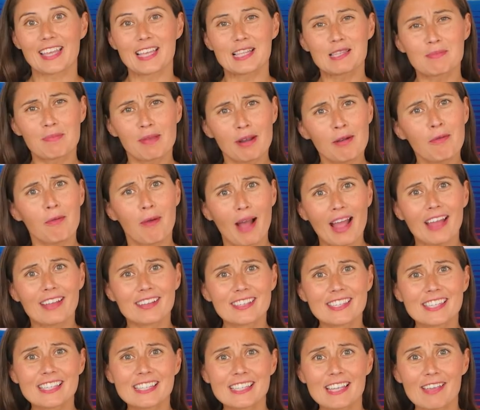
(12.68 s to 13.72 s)
it's been a while
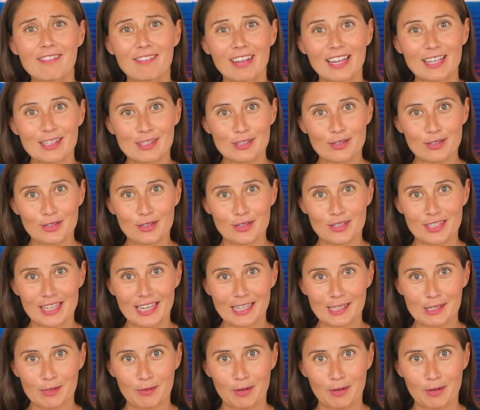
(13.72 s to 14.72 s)
since I've answered your sex